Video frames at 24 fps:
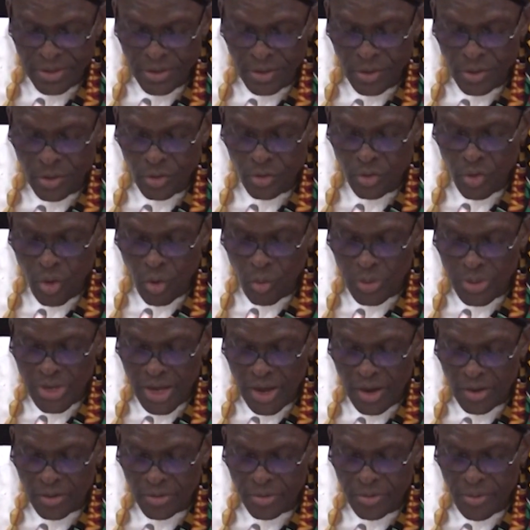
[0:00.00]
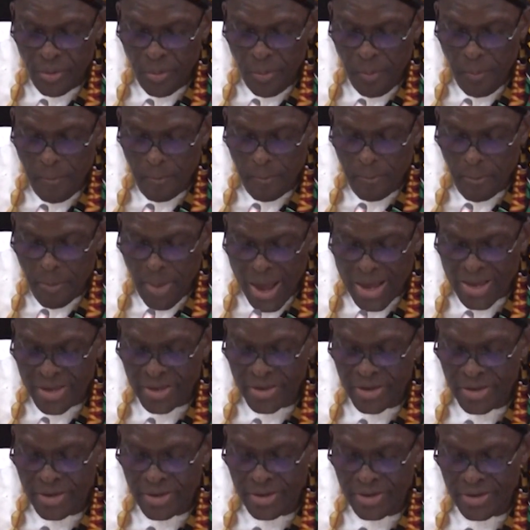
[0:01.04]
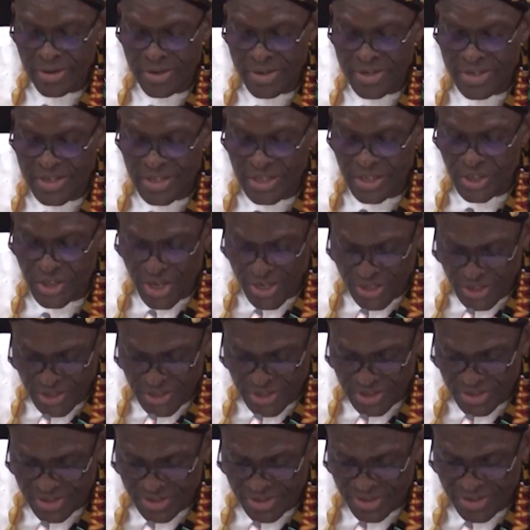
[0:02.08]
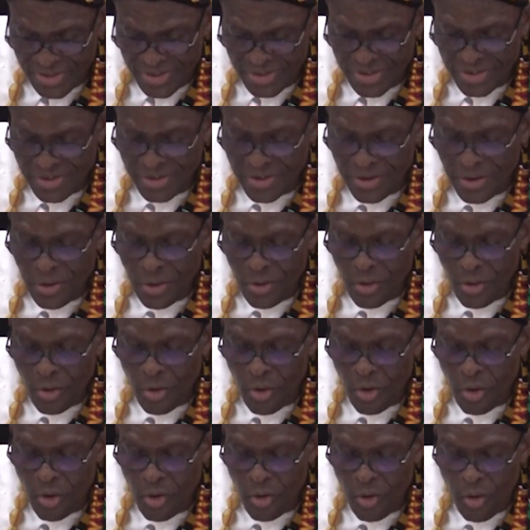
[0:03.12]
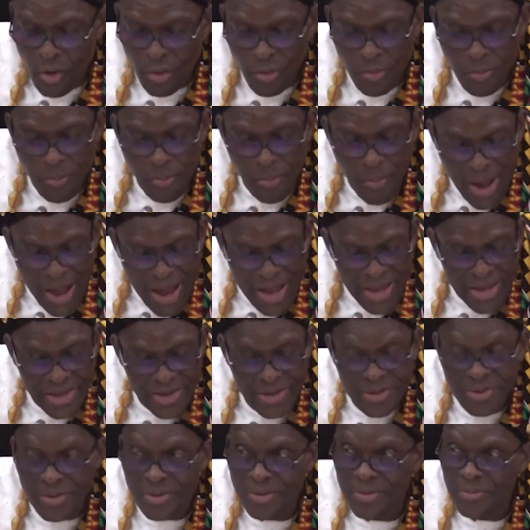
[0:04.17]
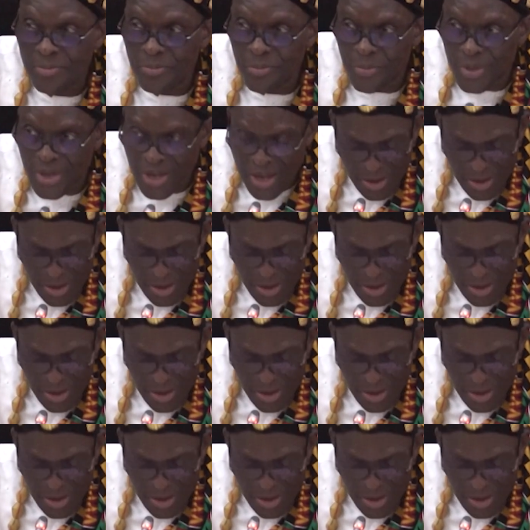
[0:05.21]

nor without my initiation or on my behalf.